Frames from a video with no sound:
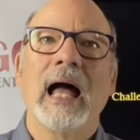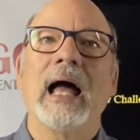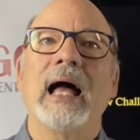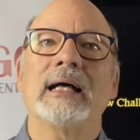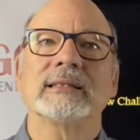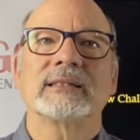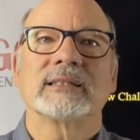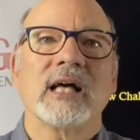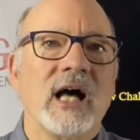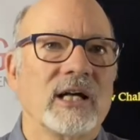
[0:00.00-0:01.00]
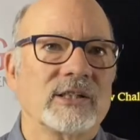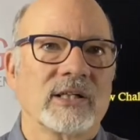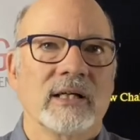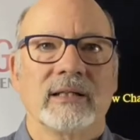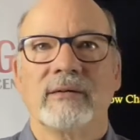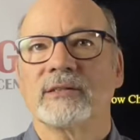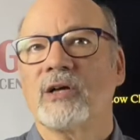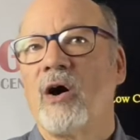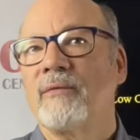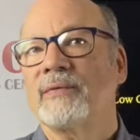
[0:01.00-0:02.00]
As such, there is
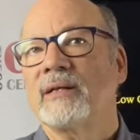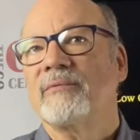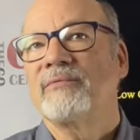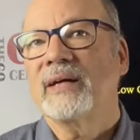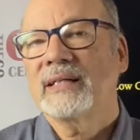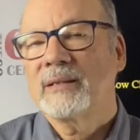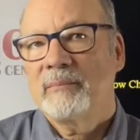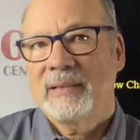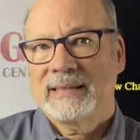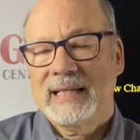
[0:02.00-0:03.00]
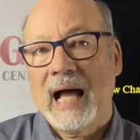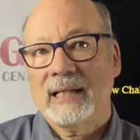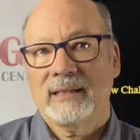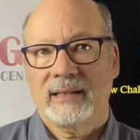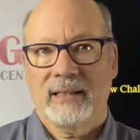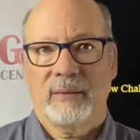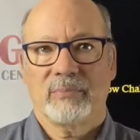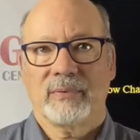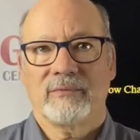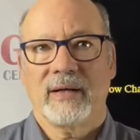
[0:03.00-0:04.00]
often a victim mentality that
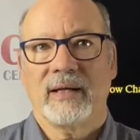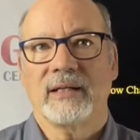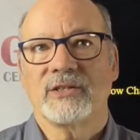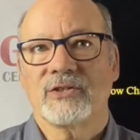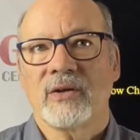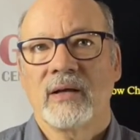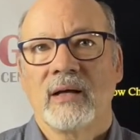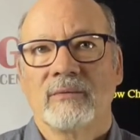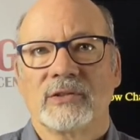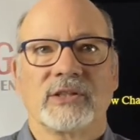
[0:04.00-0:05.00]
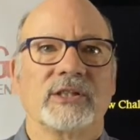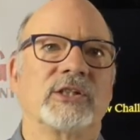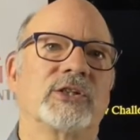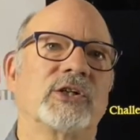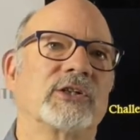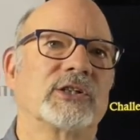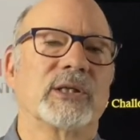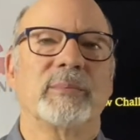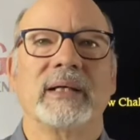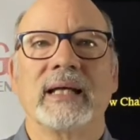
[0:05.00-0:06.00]
pervades. For such a church
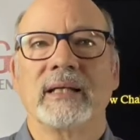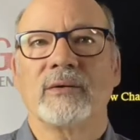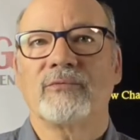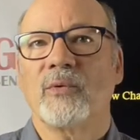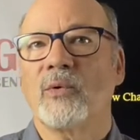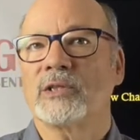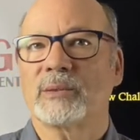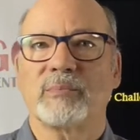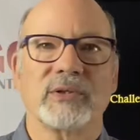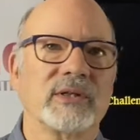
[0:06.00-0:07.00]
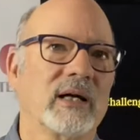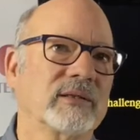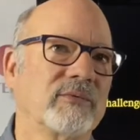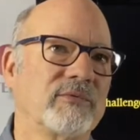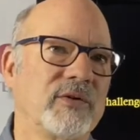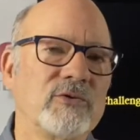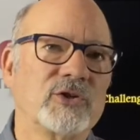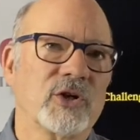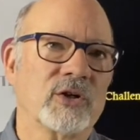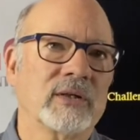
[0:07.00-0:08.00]
to begin to forge a productive
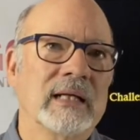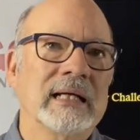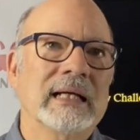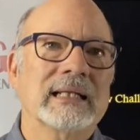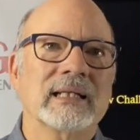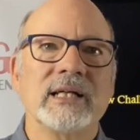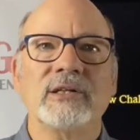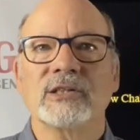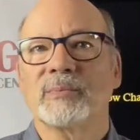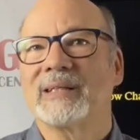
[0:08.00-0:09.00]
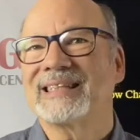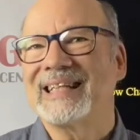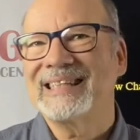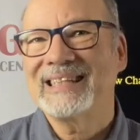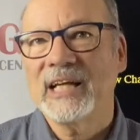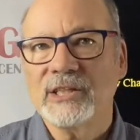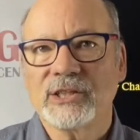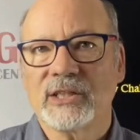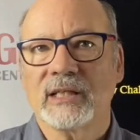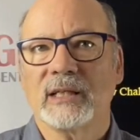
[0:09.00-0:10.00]
future, leaders must
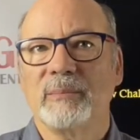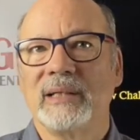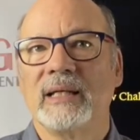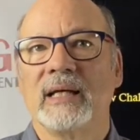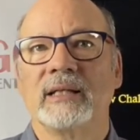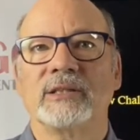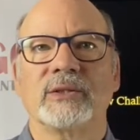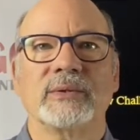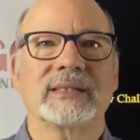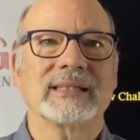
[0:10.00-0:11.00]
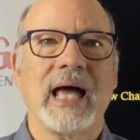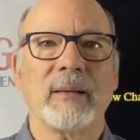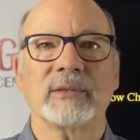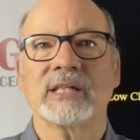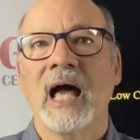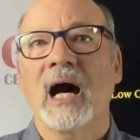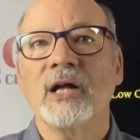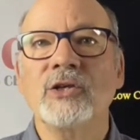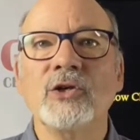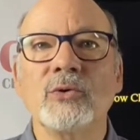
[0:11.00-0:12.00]
intentionally begin to establish
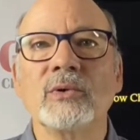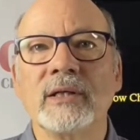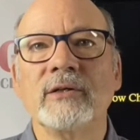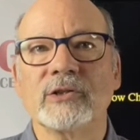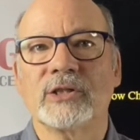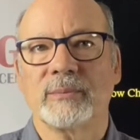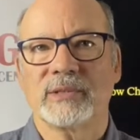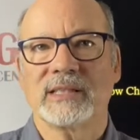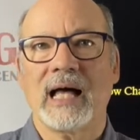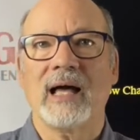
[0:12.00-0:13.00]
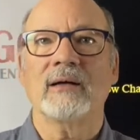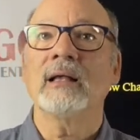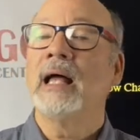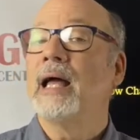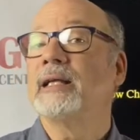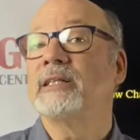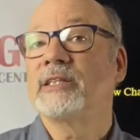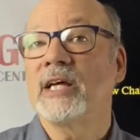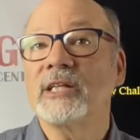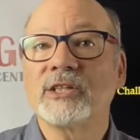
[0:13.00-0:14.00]
a new leadership style and
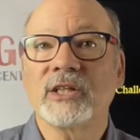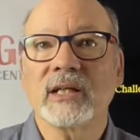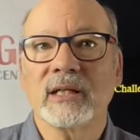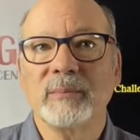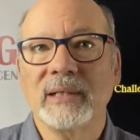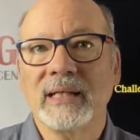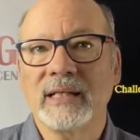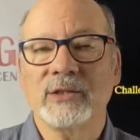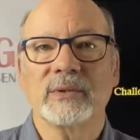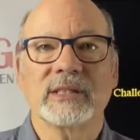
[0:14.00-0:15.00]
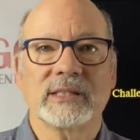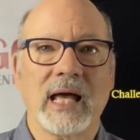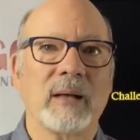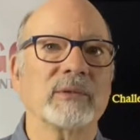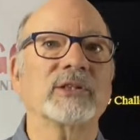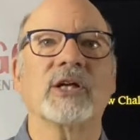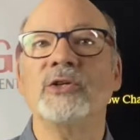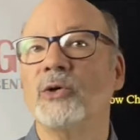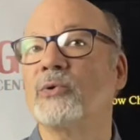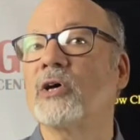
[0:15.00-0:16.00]
intentionally begin to establish a
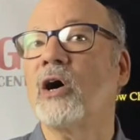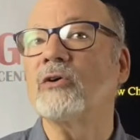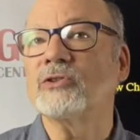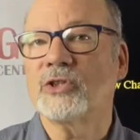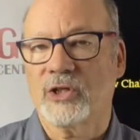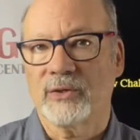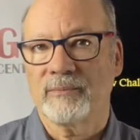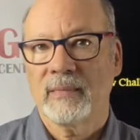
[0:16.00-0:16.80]
new culture.